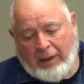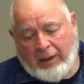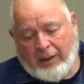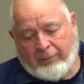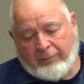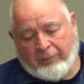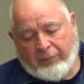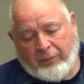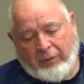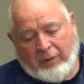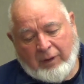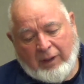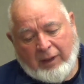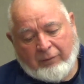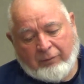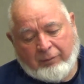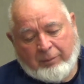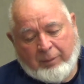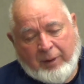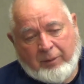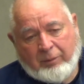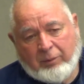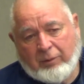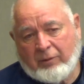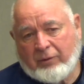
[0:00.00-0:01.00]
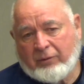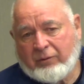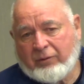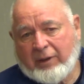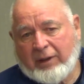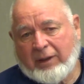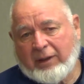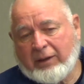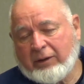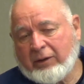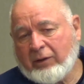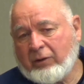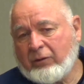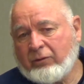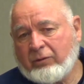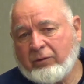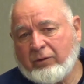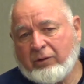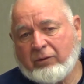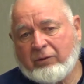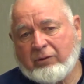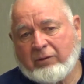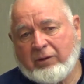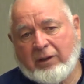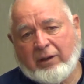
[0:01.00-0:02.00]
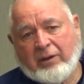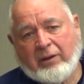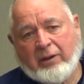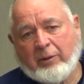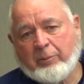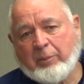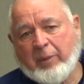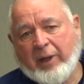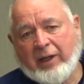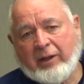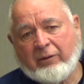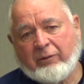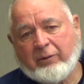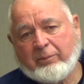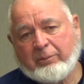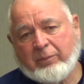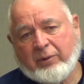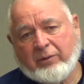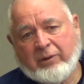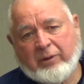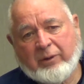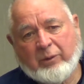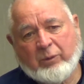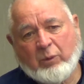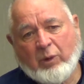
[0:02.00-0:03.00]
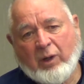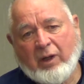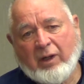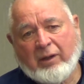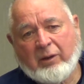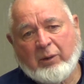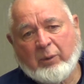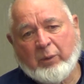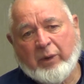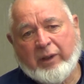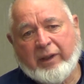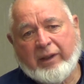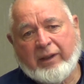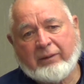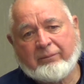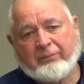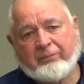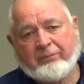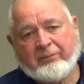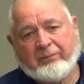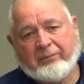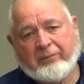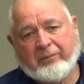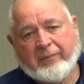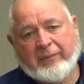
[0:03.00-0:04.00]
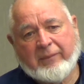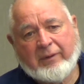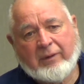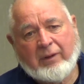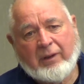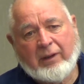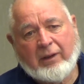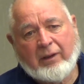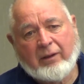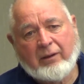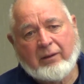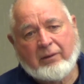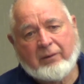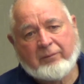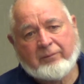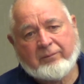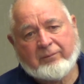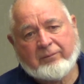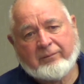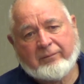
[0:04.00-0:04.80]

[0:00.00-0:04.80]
You have people who say, you should just declare bankruptcy, walk away, let it go.